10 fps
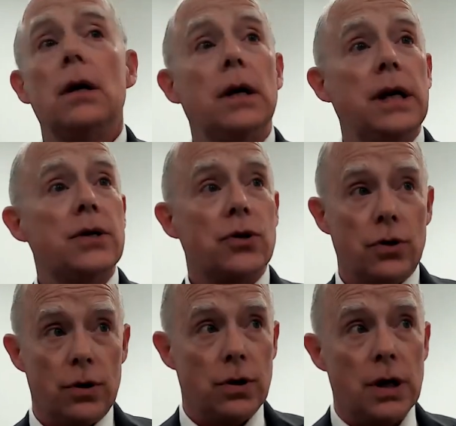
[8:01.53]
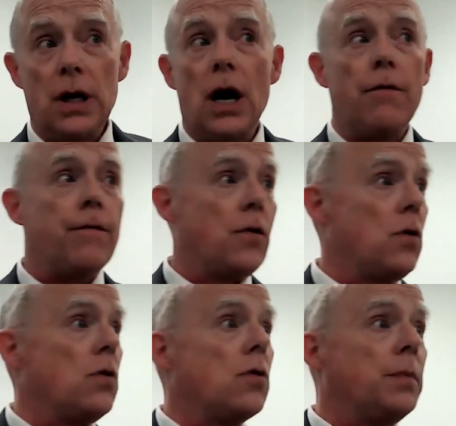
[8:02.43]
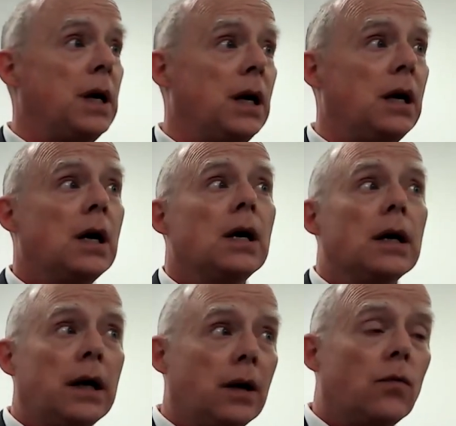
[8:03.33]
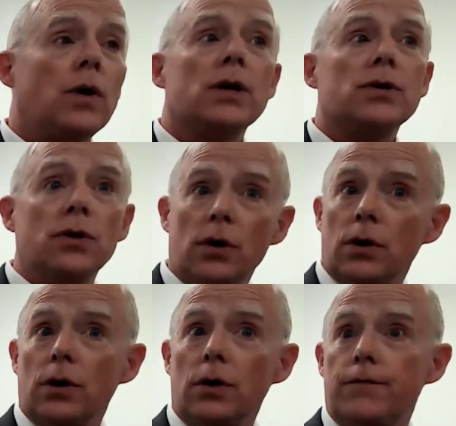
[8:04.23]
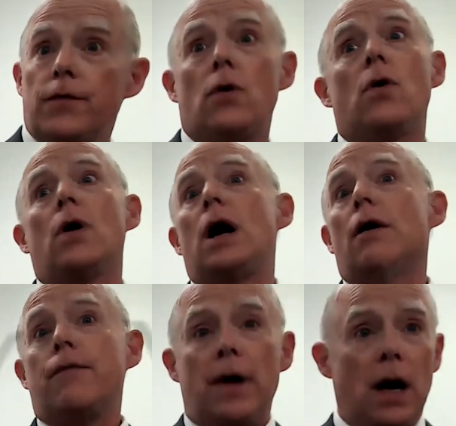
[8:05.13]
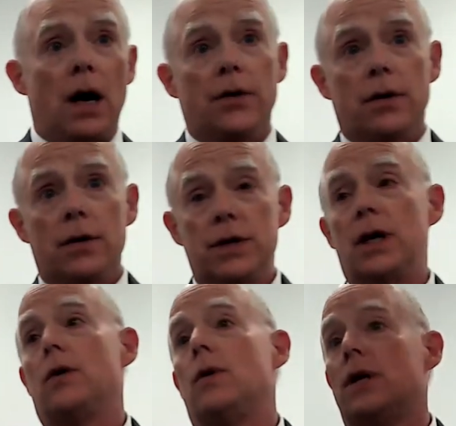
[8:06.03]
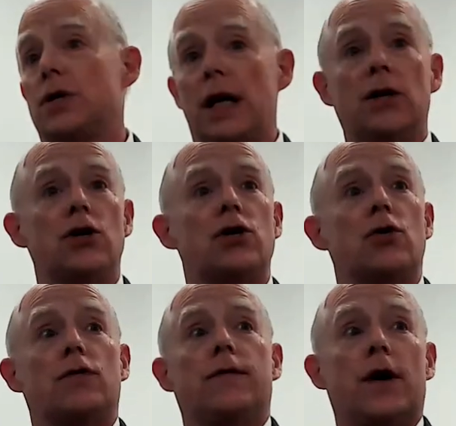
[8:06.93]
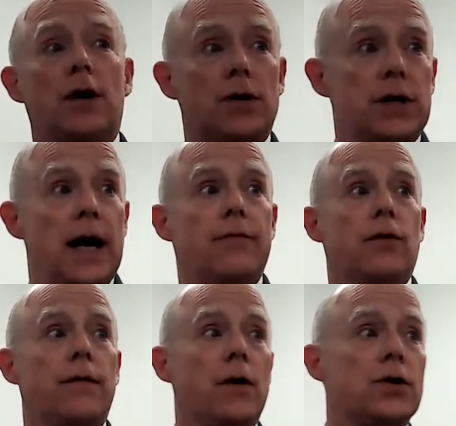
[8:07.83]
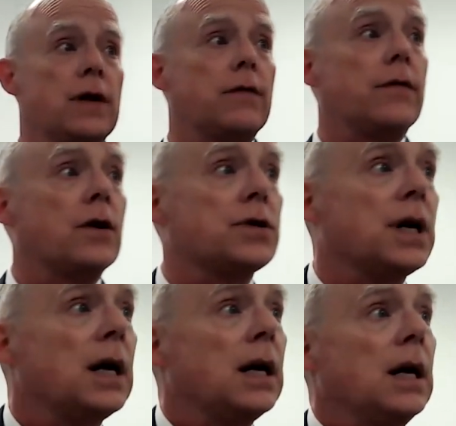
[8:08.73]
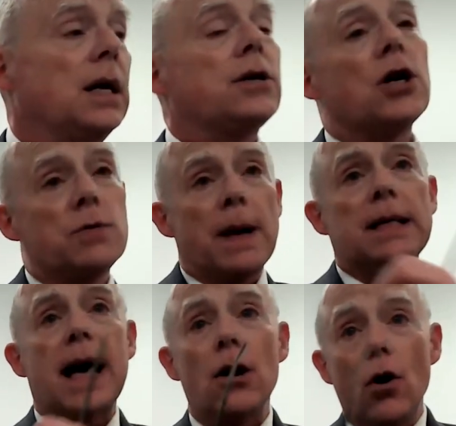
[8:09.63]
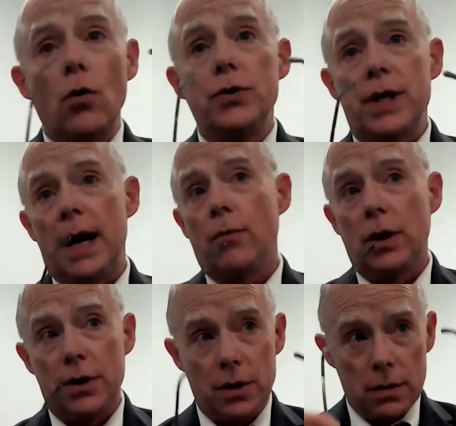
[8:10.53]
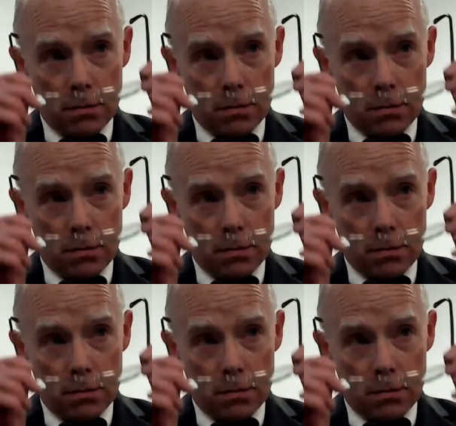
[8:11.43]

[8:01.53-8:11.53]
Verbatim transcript: It's good enough for me. It was good for our fathers. It was good. And it just goes verse after verse after verse. It talks about that old time religion.